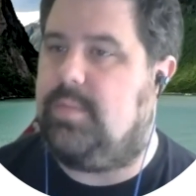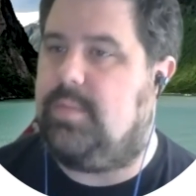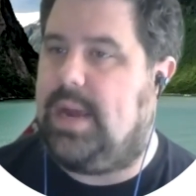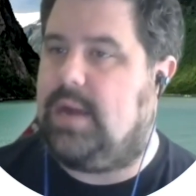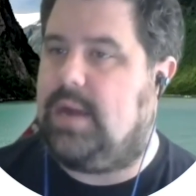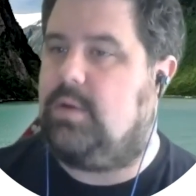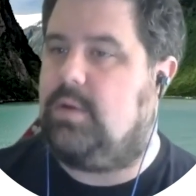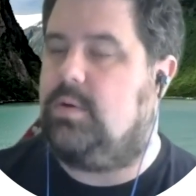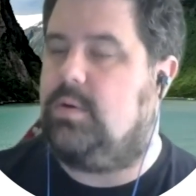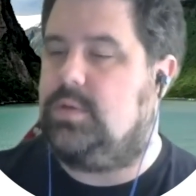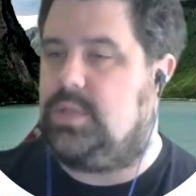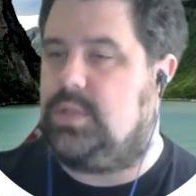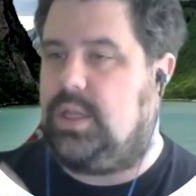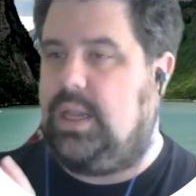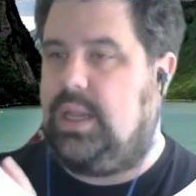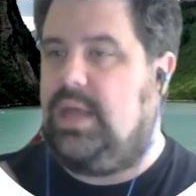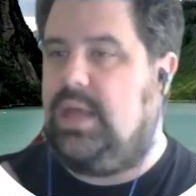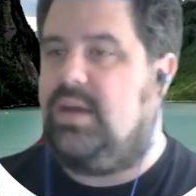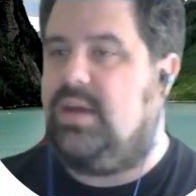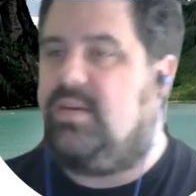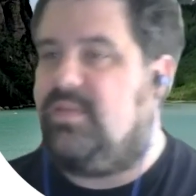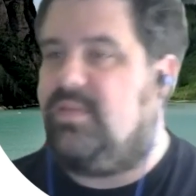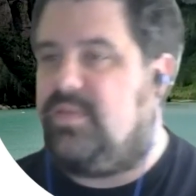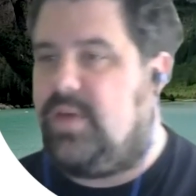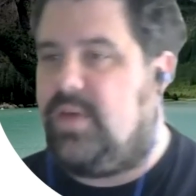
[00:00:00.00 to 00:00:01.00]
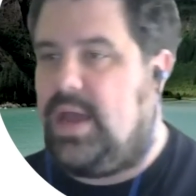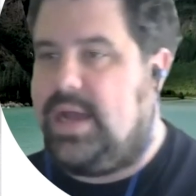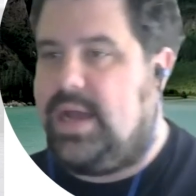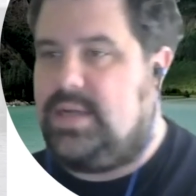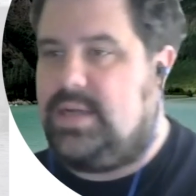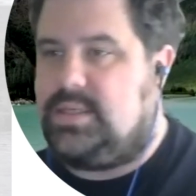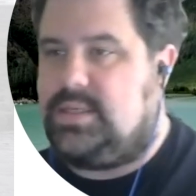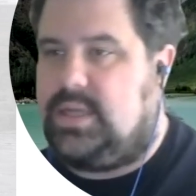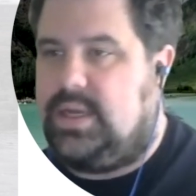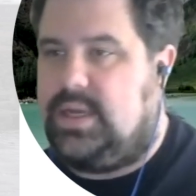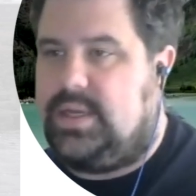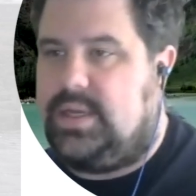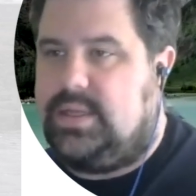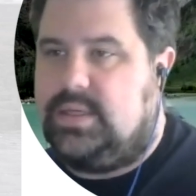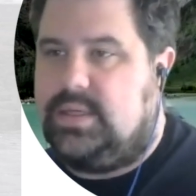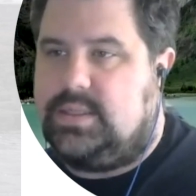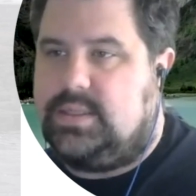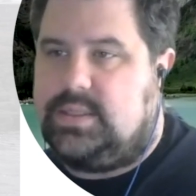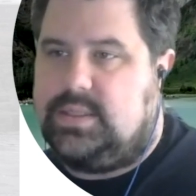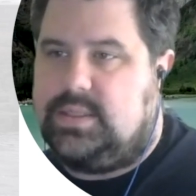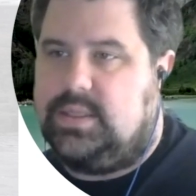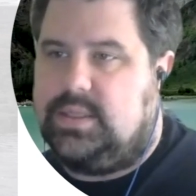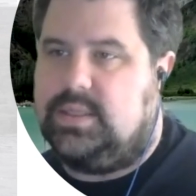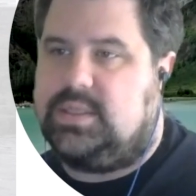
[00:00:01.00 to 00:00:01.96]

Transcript: macros live as like this